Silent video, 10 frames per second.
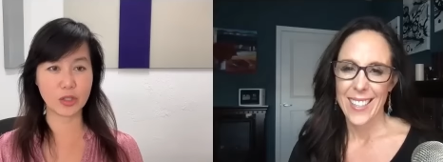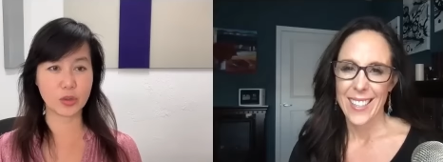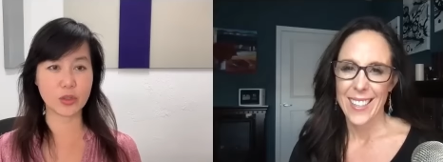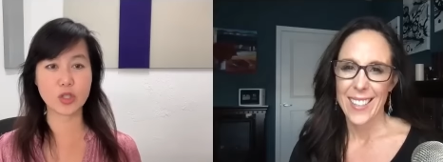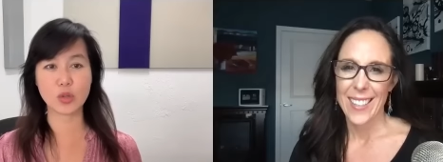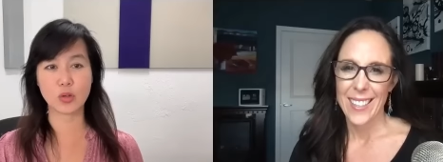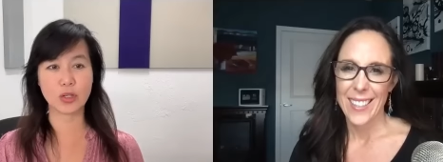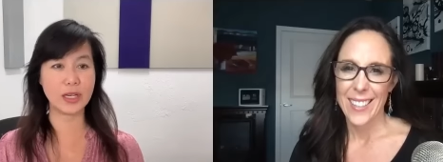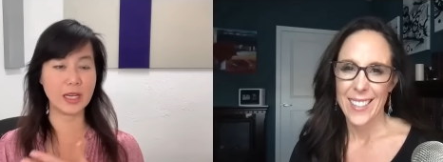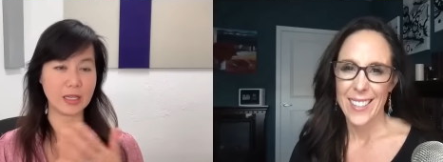Speaker 1: your
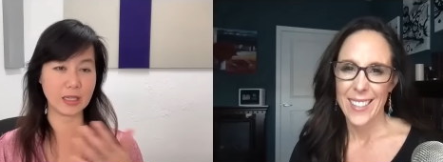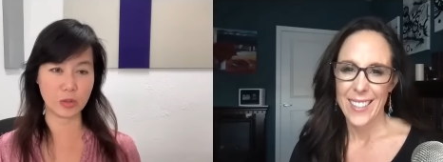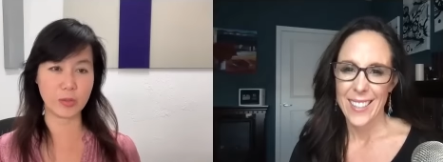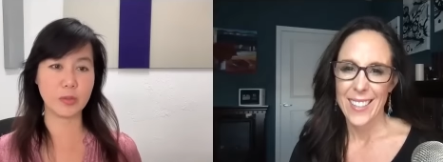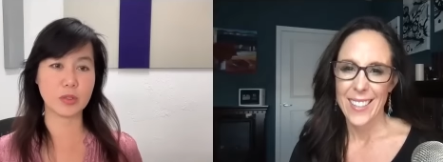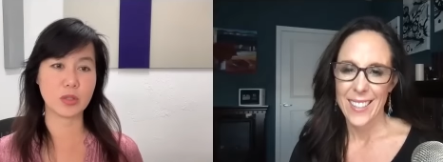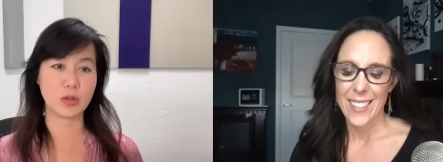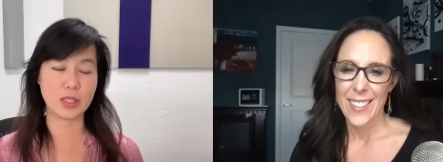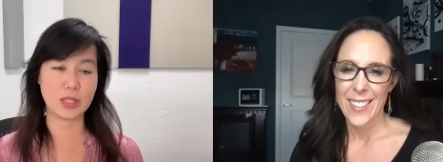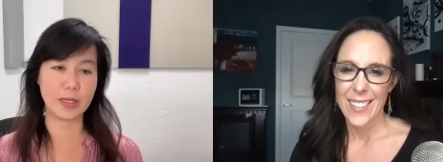story and other people's
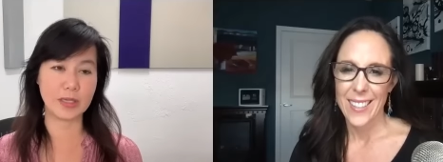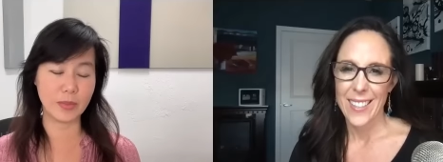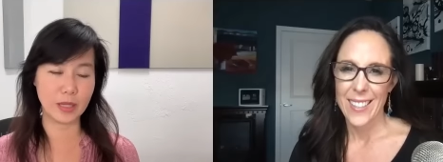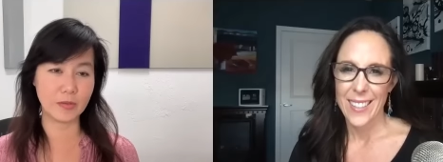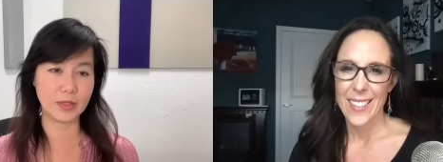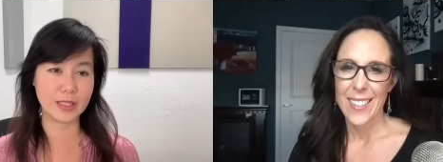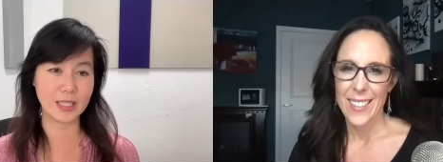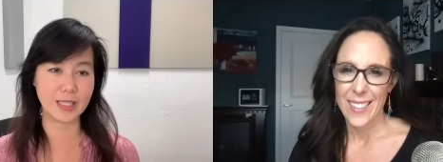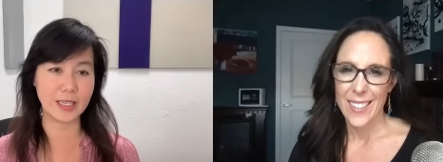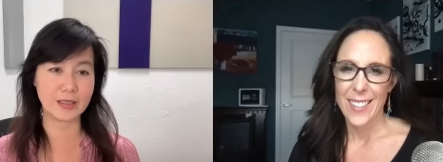stories about the benefits
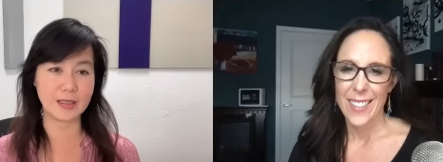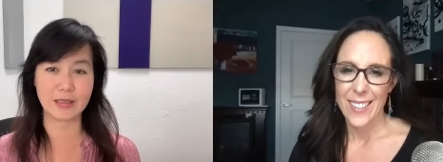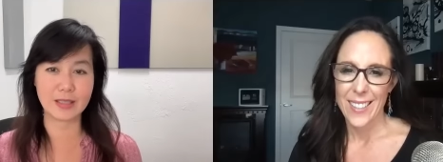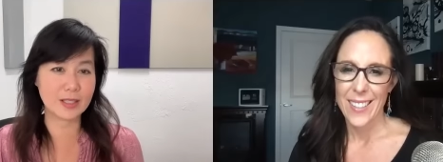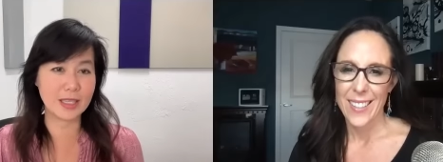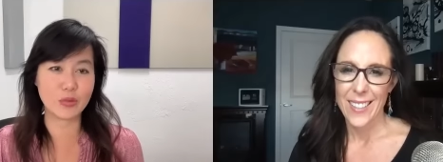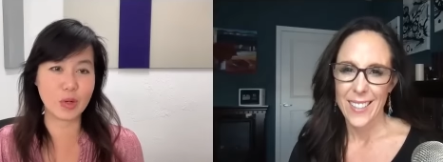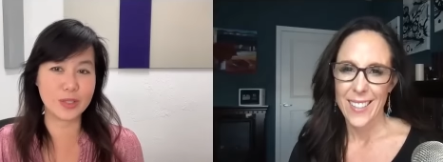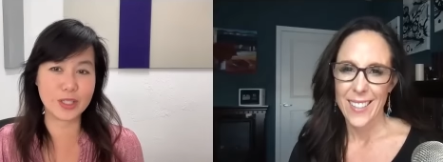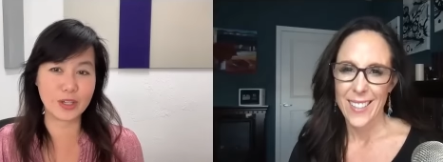they get, that's that's
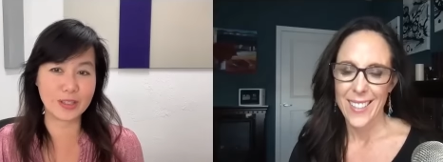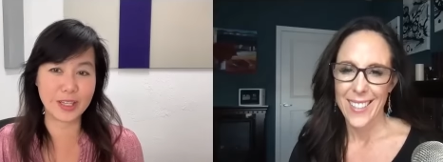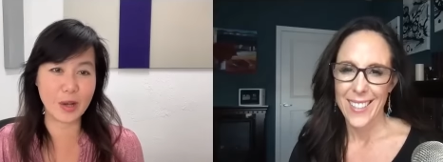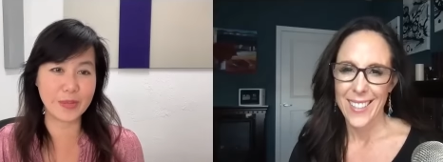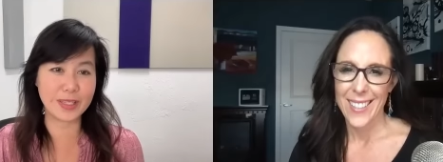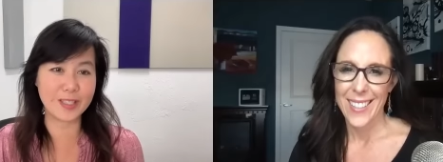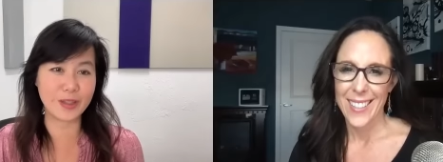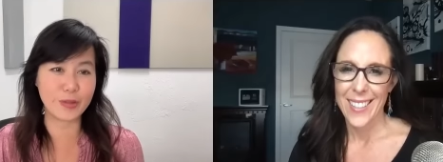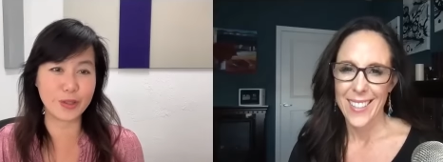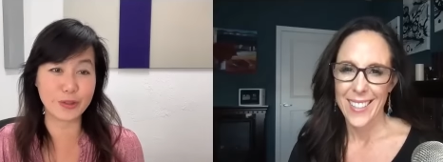why we started the company. So
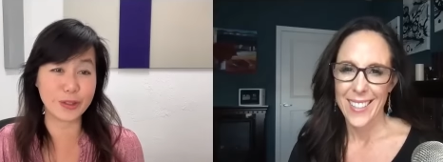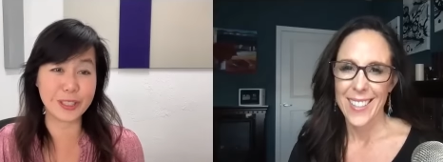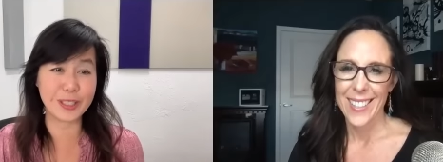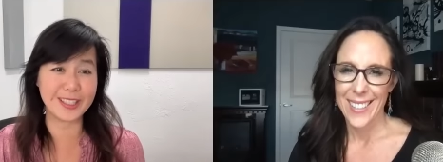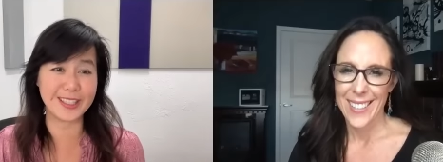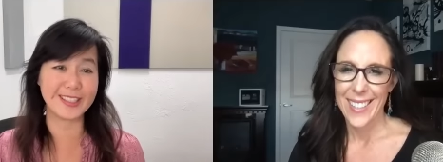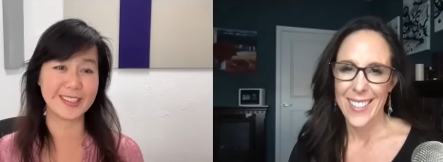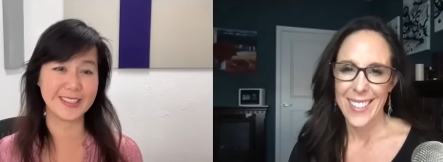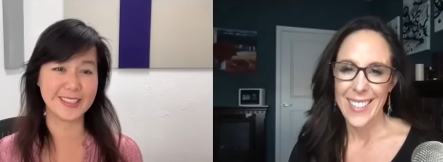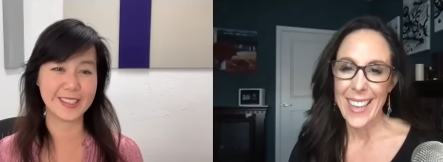it feels really good.
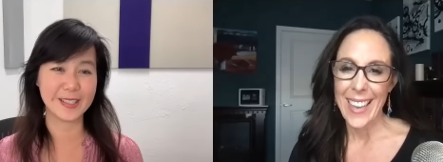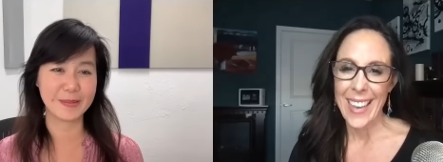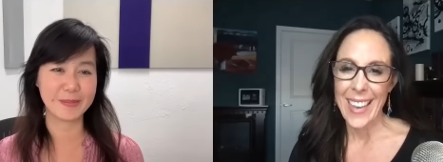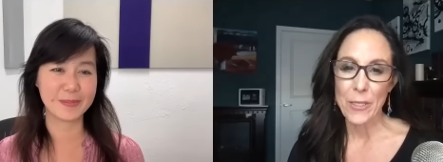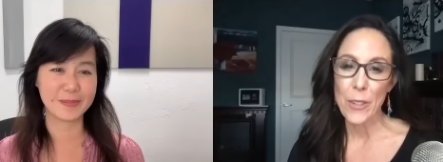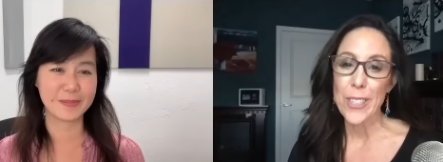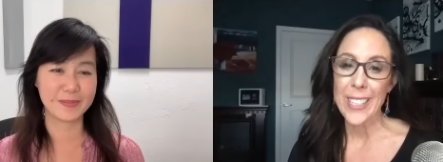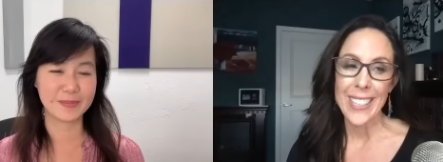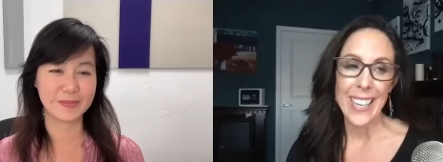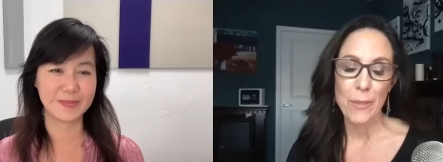
Speaker 2: Yeah, I
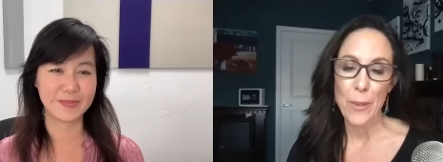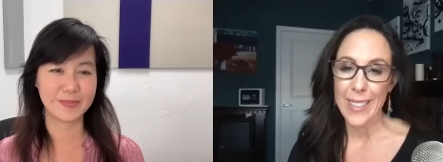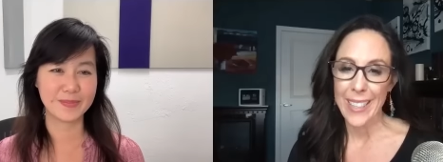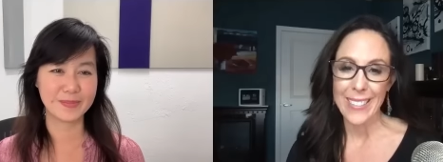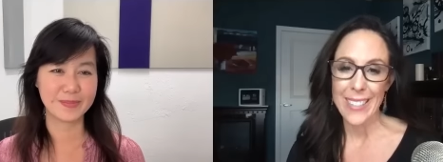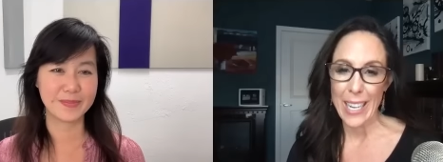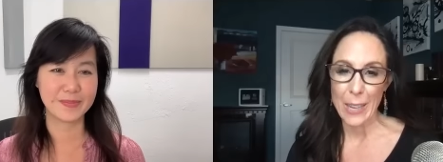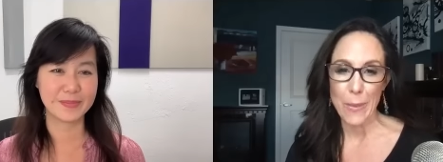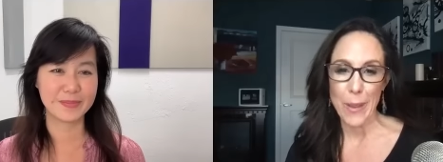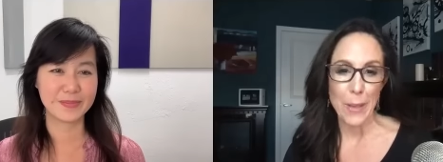really, I'm, like I said,
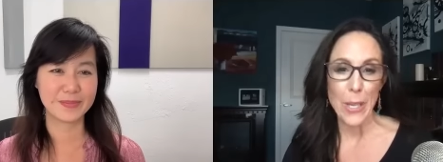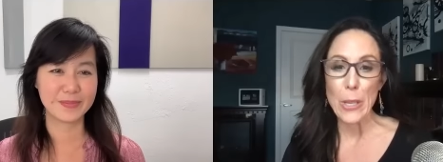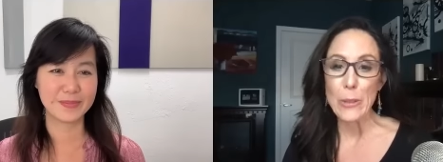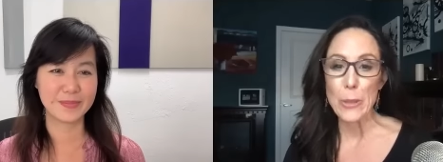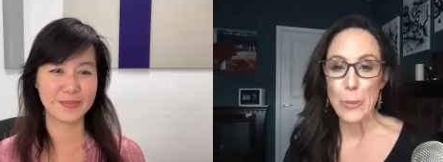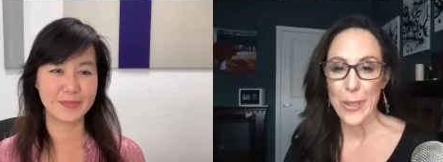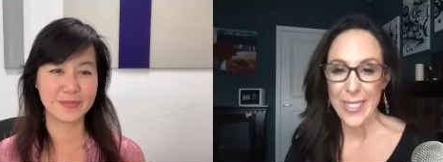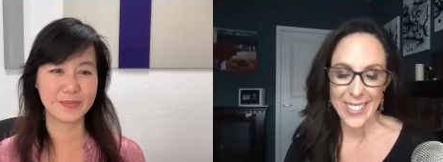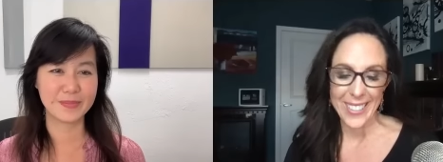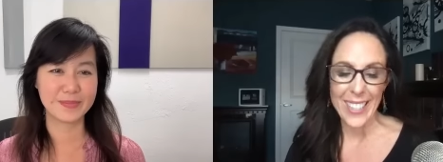I'm, I'm a huge
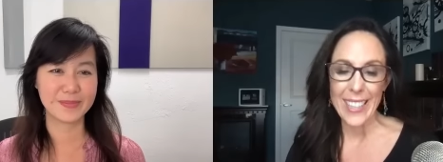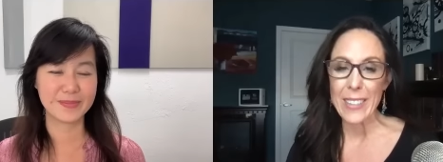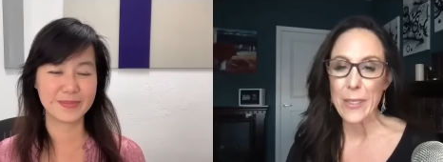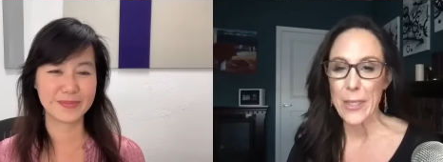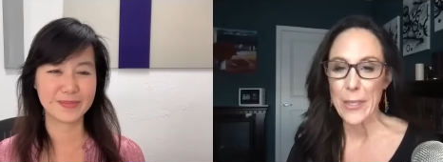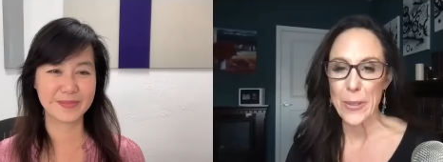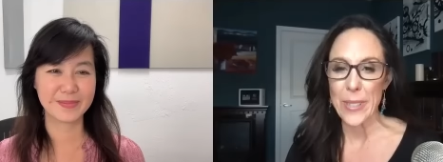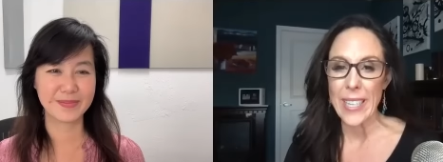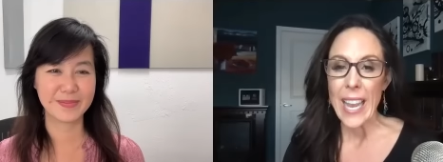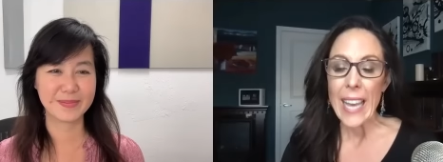supporter because I love what you're
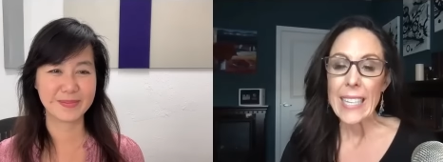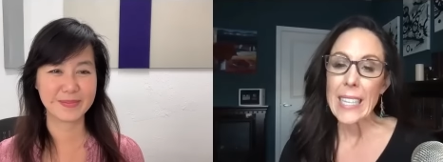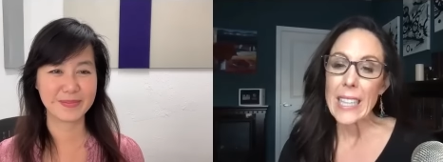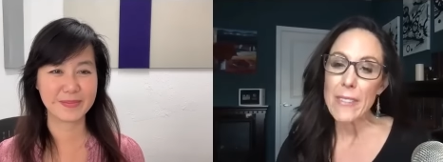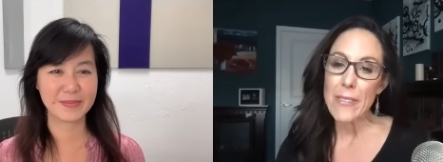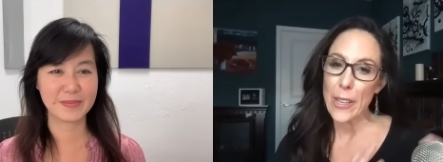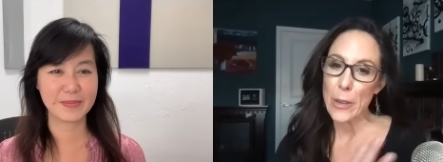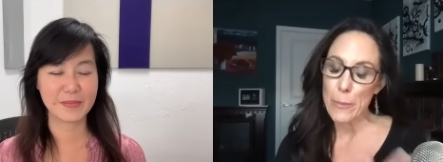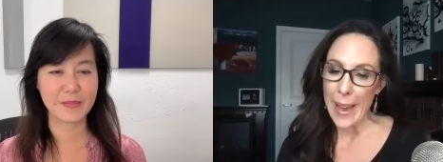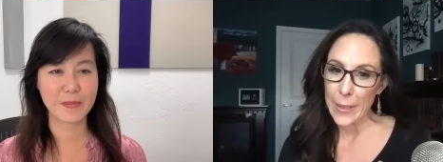doing. And I love that
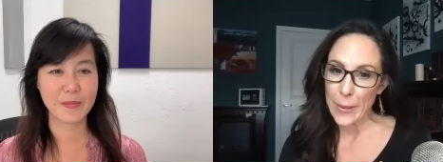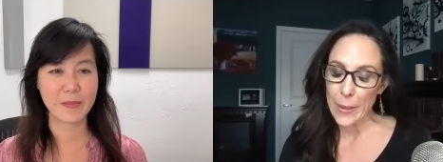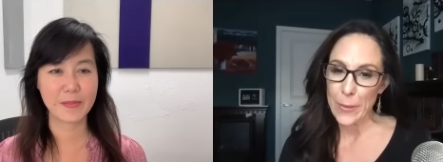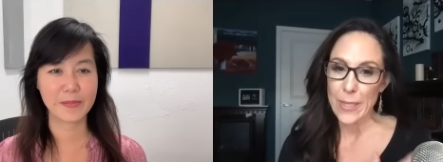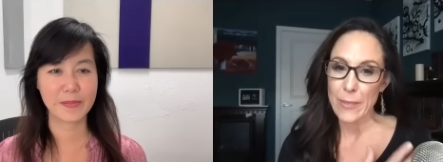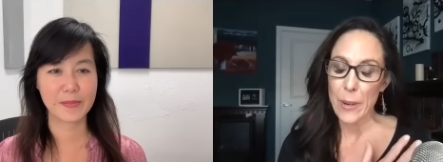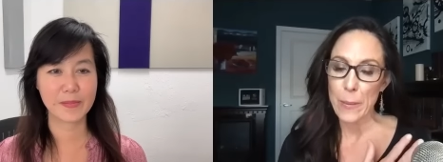your background was in